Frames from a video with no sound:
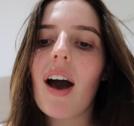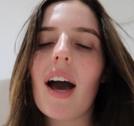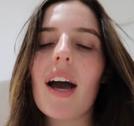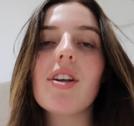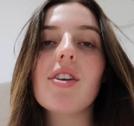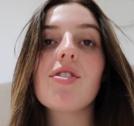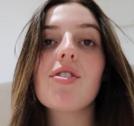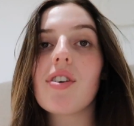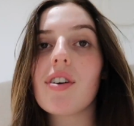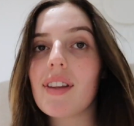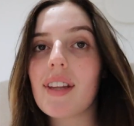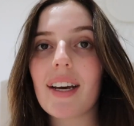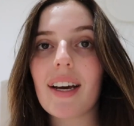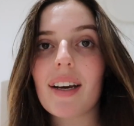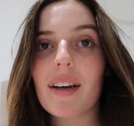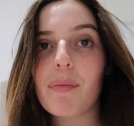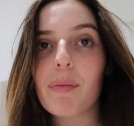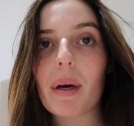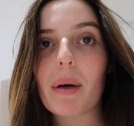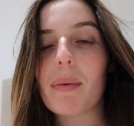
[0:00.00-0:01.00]
I just don't think I
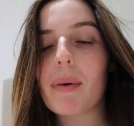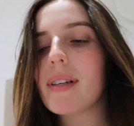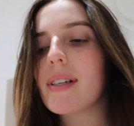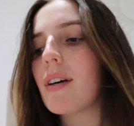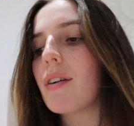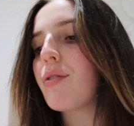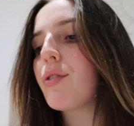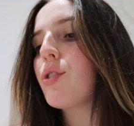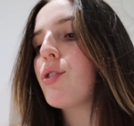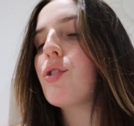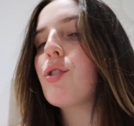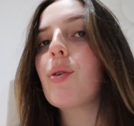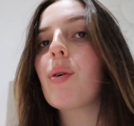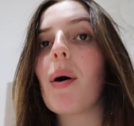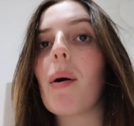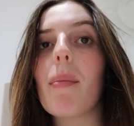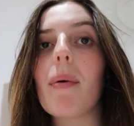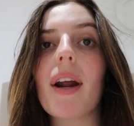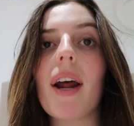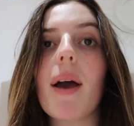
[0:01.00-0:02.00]
can bring myself to do
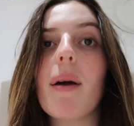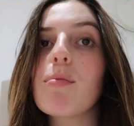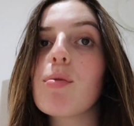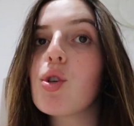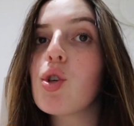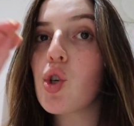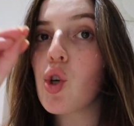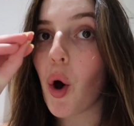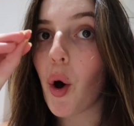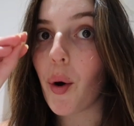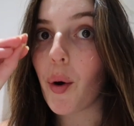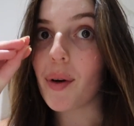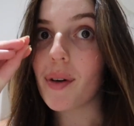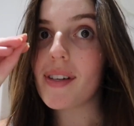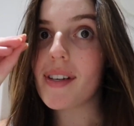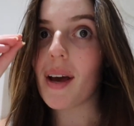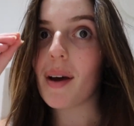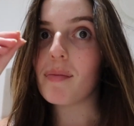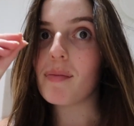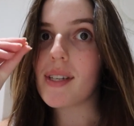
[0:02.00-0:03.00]
it, but I am so
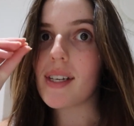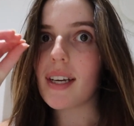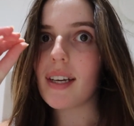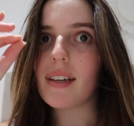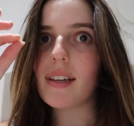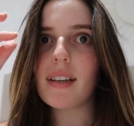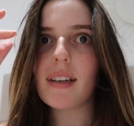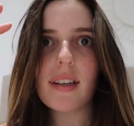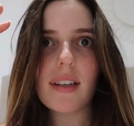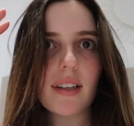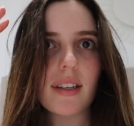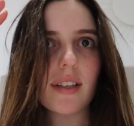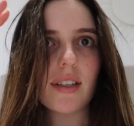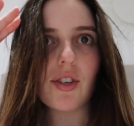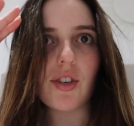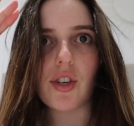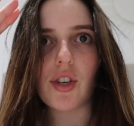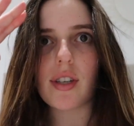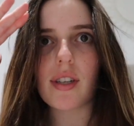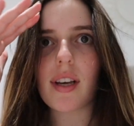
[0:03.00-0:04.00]
tempted
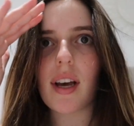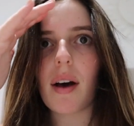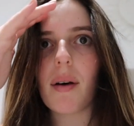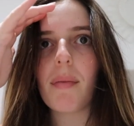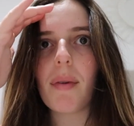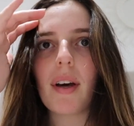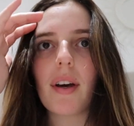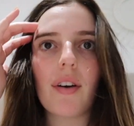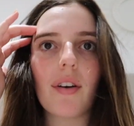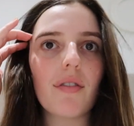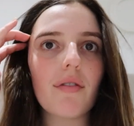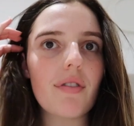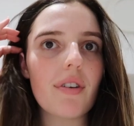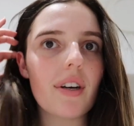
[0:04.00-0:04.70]
to just cut my own